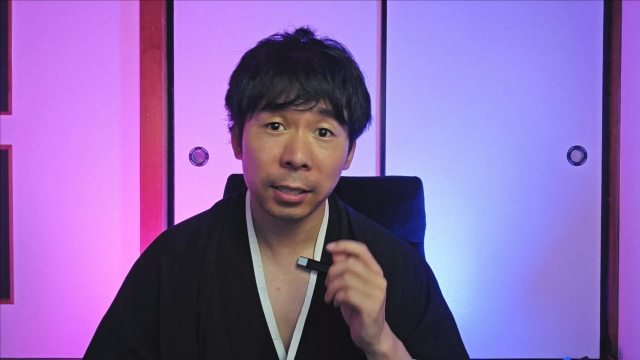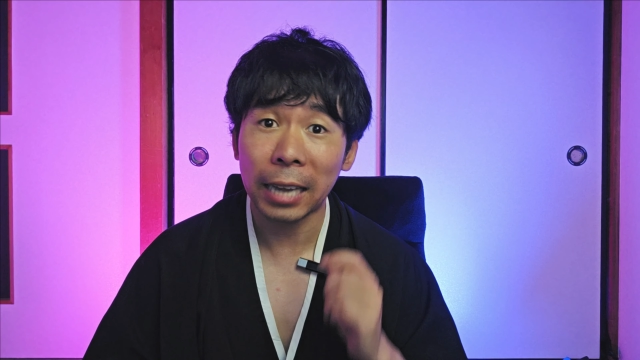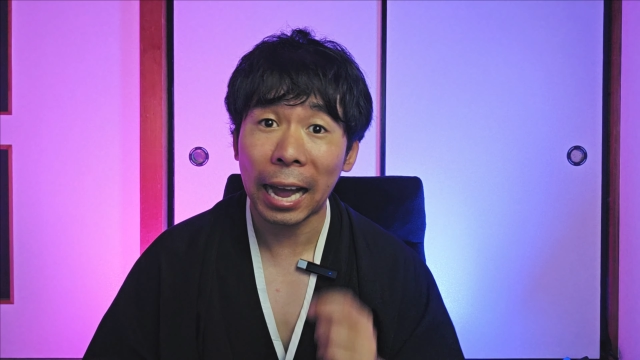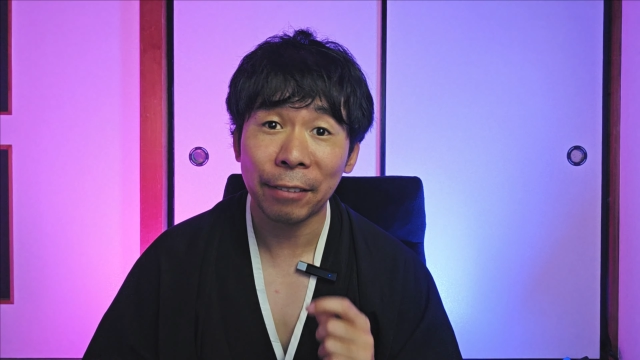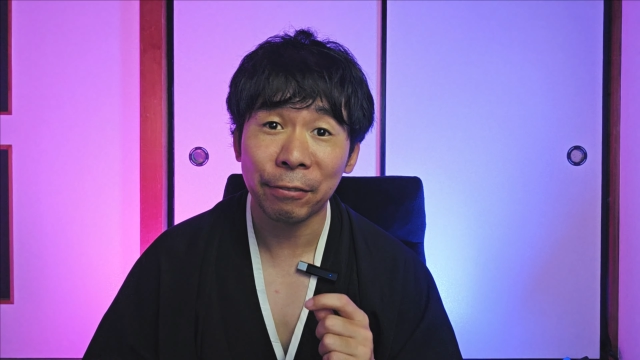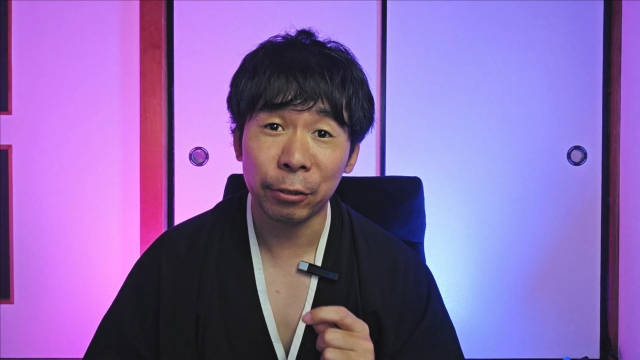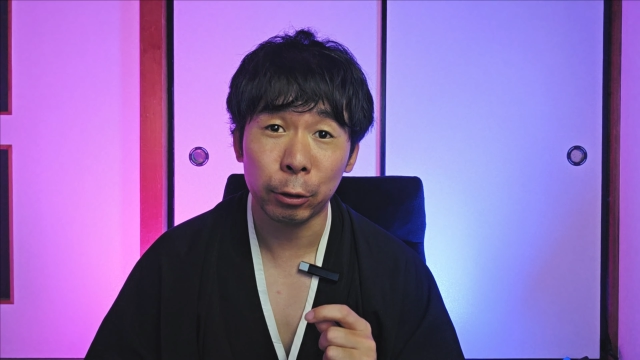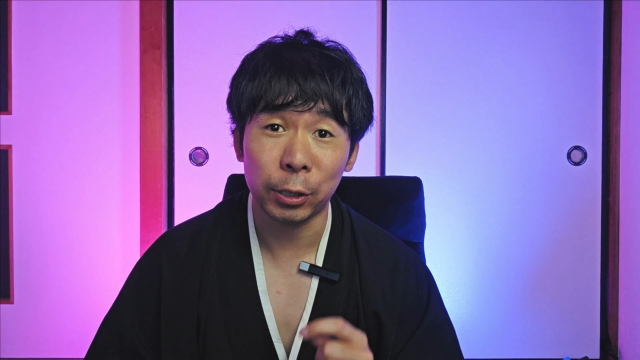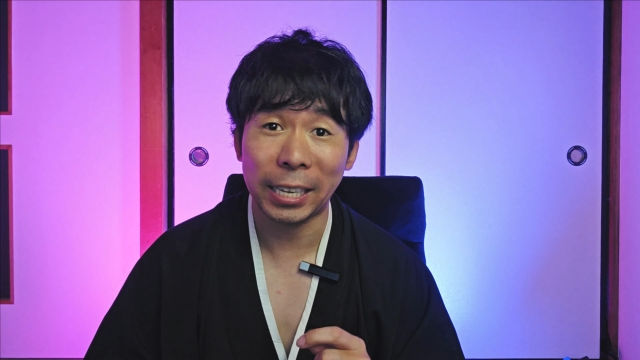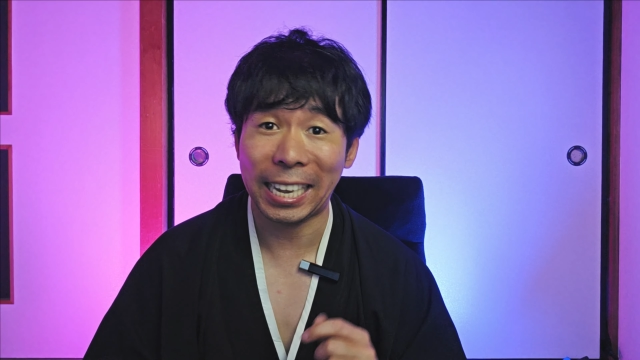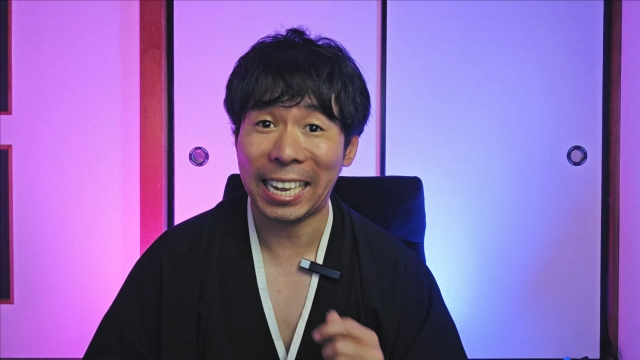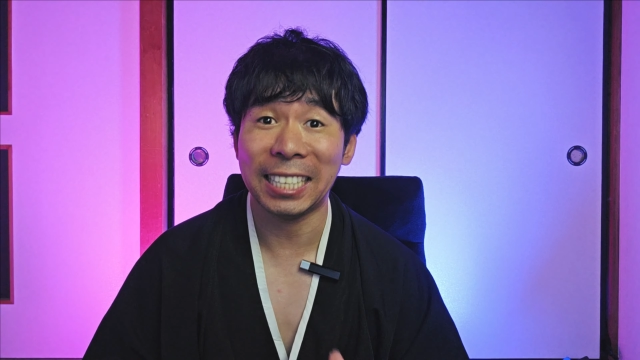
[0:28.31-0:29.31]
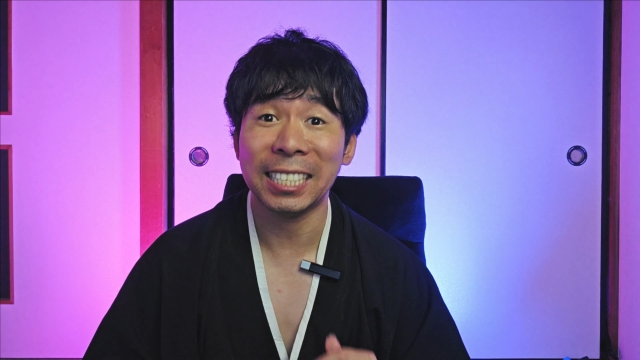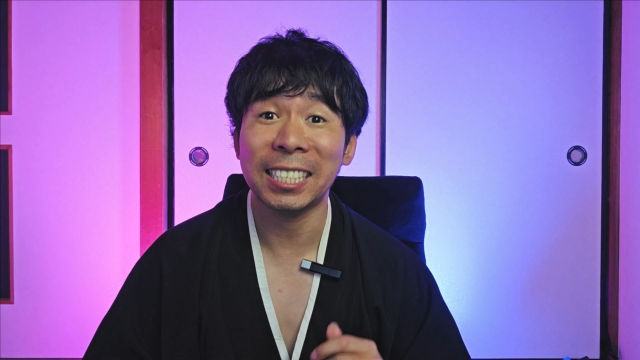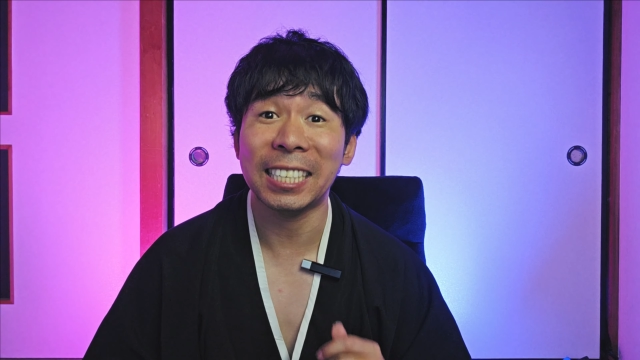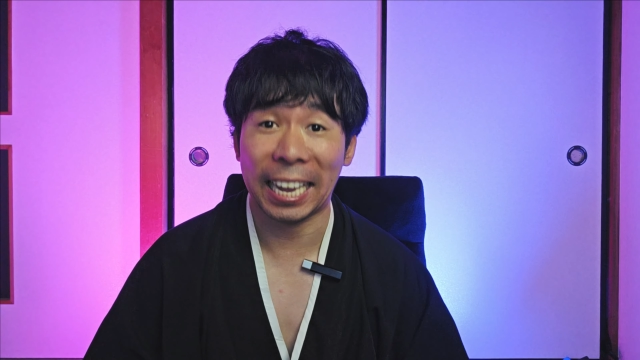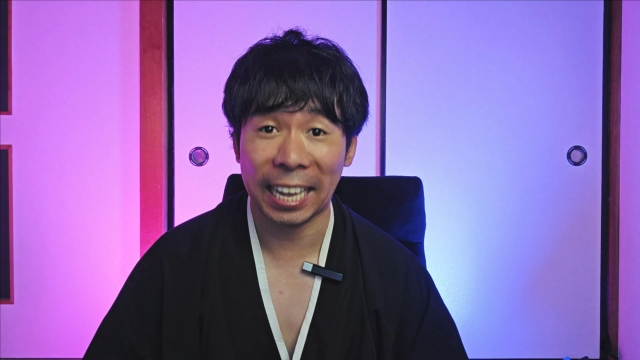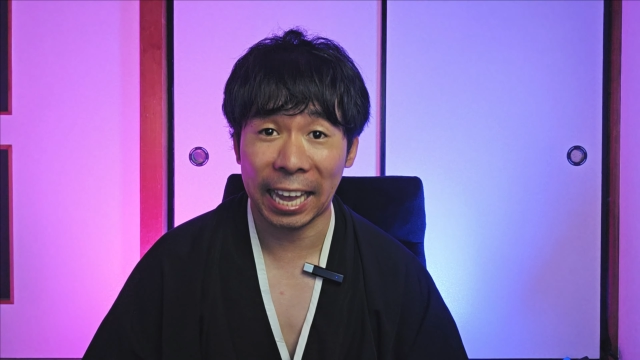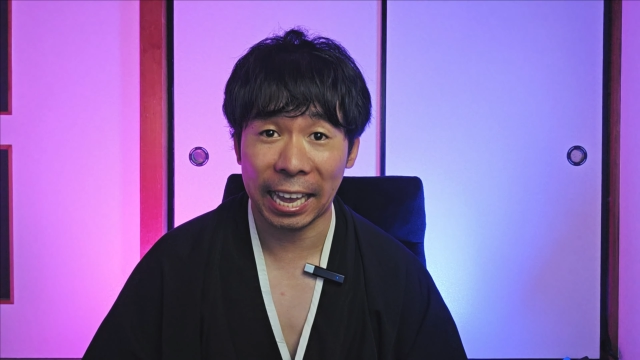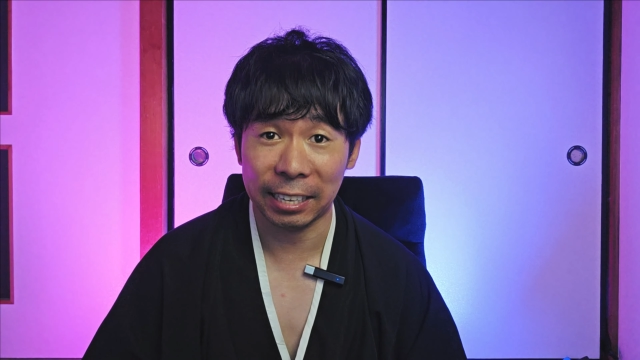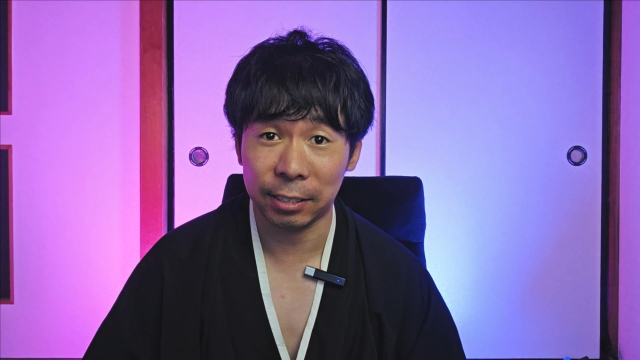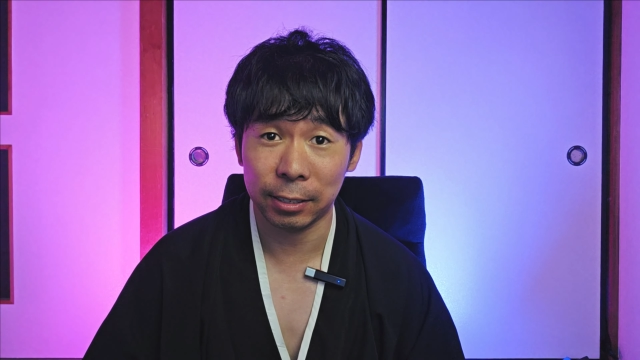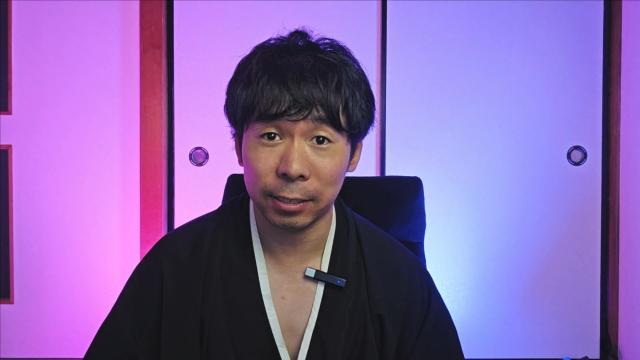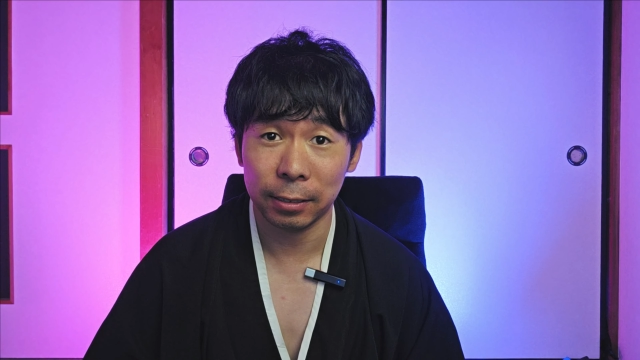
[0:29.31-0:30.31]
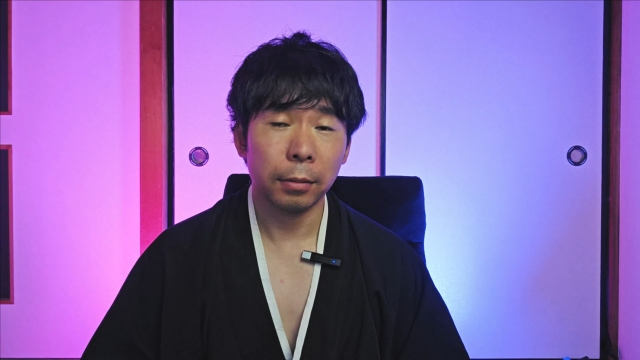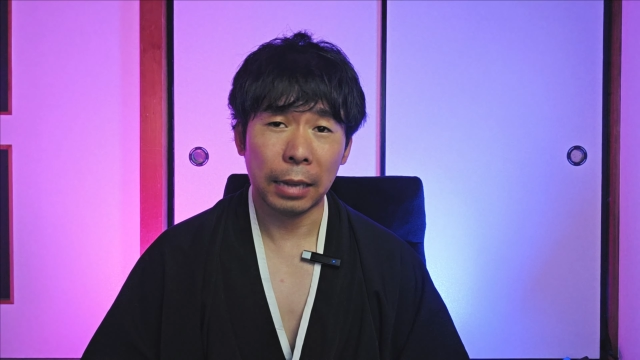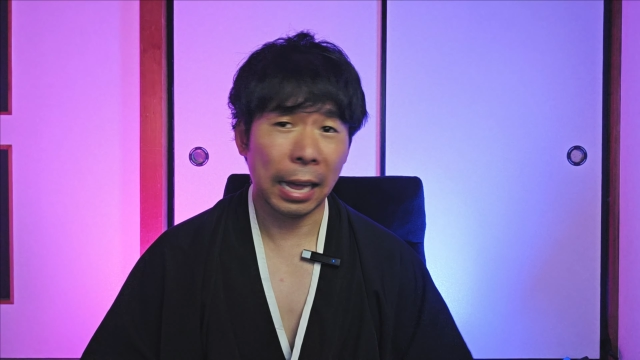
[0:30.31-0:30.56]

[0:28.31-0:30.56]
typhoons in decades.